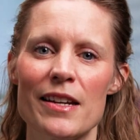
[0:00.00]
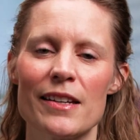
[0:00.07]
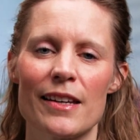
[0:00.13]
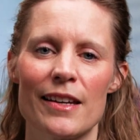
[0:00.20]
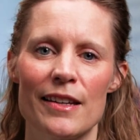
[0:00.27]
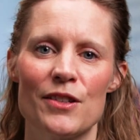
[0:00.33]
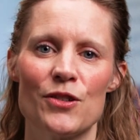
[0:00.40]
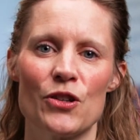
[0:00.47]

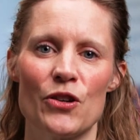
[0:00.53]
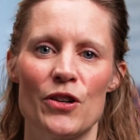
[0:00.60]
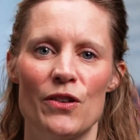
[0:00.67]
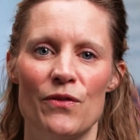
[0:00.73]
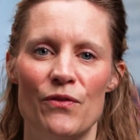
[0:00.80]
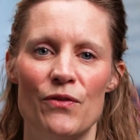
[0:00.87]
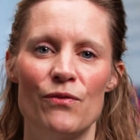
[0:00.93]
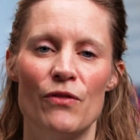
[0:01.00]
engage uh,
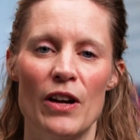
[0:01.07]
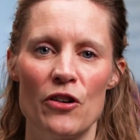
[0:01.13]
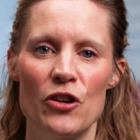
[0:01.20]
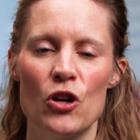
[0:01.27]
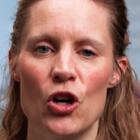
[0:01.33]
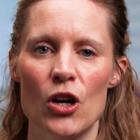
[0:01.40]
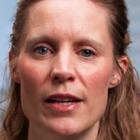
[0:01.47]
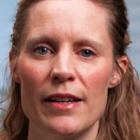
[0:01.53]
very
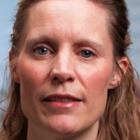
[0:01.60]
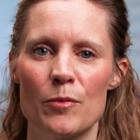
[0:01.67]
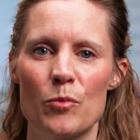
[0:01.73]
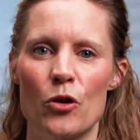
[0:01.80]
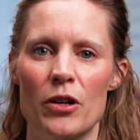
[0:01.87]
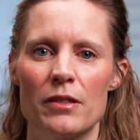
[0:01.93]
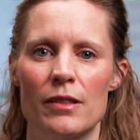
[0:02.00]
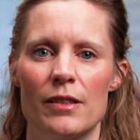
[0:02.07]
early in the
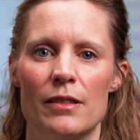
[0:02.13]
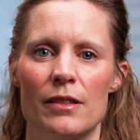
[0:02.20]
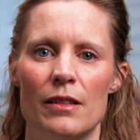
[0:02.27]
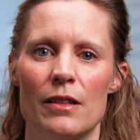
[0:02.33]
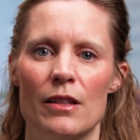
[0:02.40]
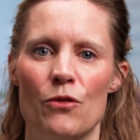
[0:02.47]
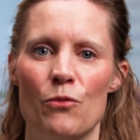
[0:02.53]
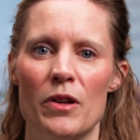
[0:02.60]
project
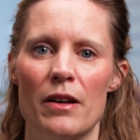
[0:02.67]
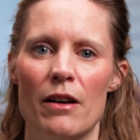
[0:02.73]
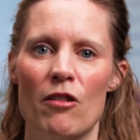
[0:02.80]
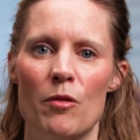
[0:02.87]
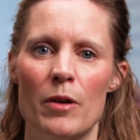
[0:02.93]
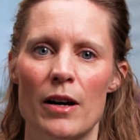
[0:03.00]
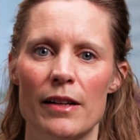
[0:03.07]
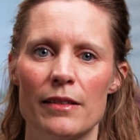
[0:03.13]
with our
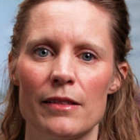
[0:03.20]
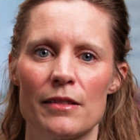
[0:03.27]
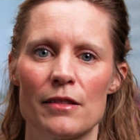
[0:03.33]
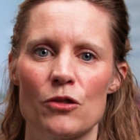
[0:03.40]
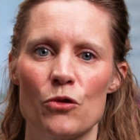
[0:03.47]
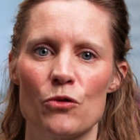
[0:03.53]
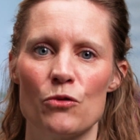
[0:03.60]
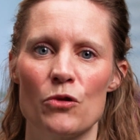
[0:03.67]
partners,
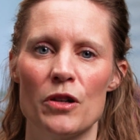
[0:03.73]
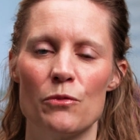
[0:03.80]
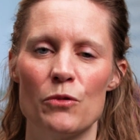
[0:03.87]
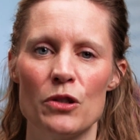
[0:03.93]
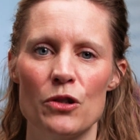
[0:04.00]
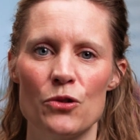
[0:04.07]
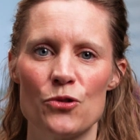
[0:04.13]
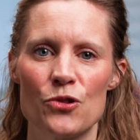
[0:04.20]
so we
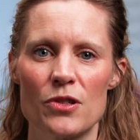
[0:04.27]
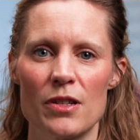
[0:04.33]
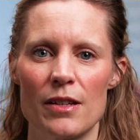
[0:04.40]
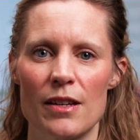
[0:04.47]
use